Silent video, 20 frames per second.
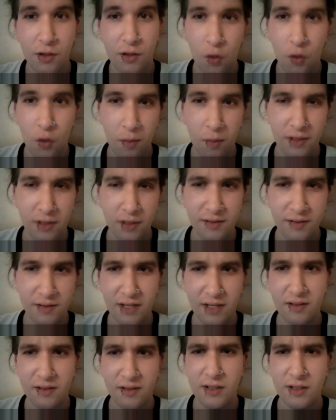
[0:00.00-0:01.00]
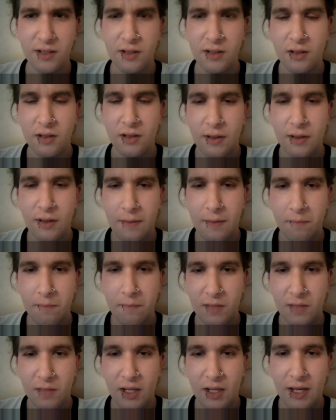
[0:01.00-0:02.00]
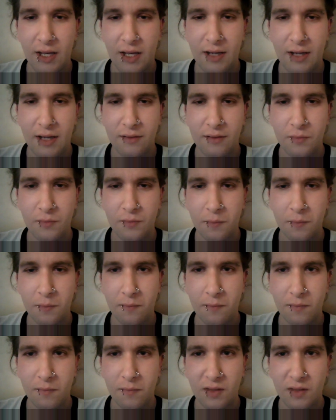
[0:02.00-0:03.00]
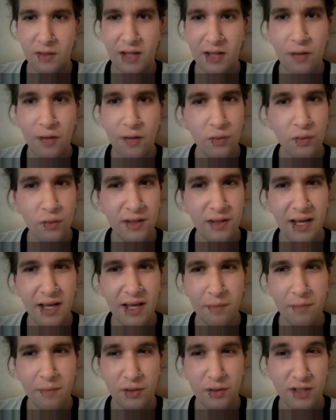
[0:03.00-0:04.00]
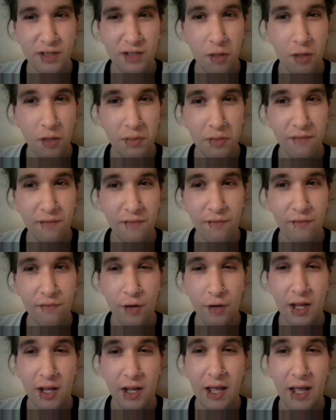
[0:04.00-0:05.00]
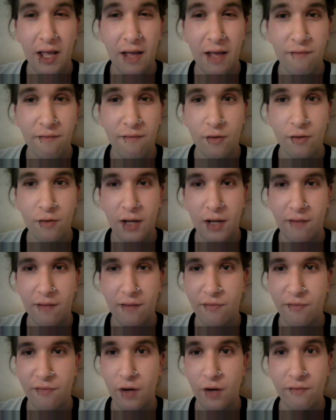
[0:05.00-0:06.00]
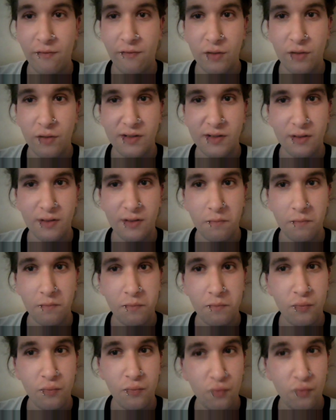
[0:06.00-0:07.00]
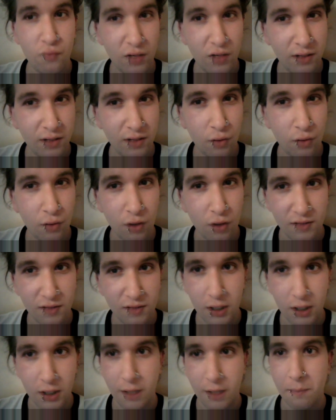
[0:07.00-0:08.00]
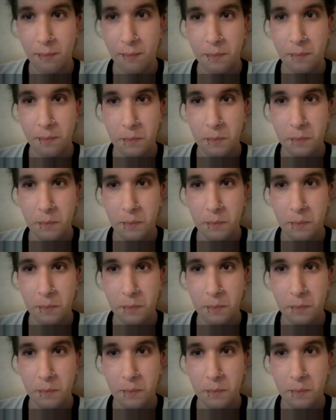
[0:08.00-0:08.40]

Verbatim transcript: No pun intended. And not only that, but it's going to be forever. And forever is a pretty long time.